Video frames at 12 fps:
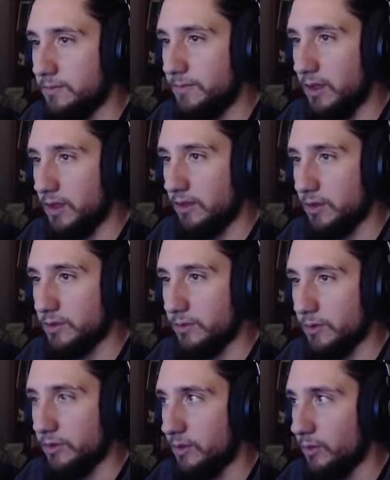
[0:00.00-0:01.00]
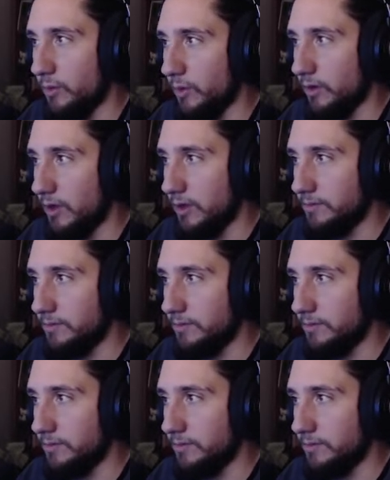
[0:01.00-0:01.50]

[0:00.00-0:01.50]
I think that was the first thing we worked on.